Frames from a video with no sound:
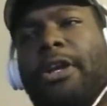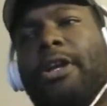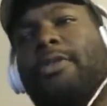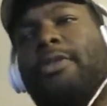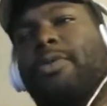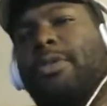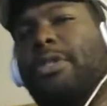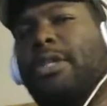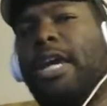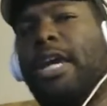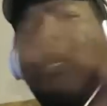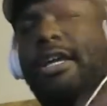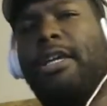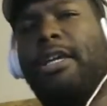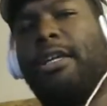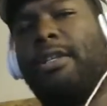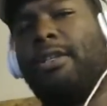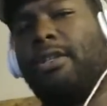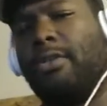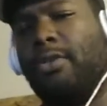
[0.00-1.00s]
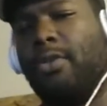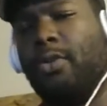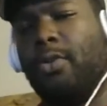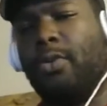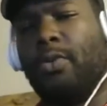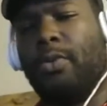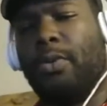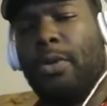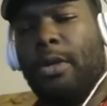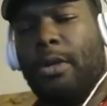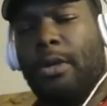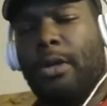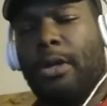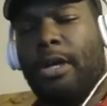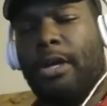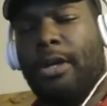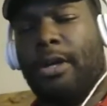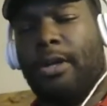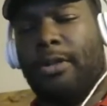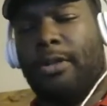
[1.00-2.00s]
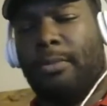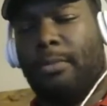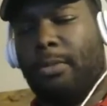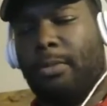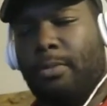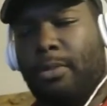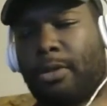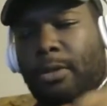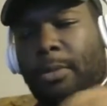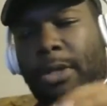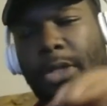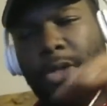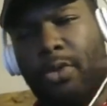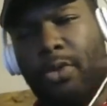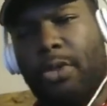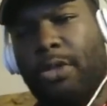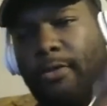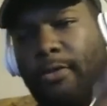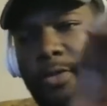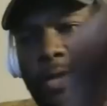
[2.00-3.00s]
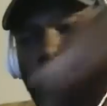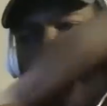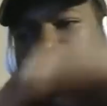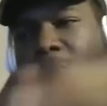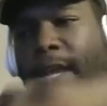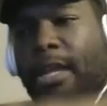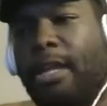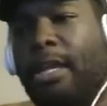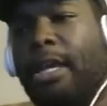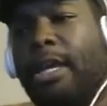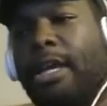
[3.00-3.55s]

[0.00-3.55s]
It was kind of getting into the minutia of that.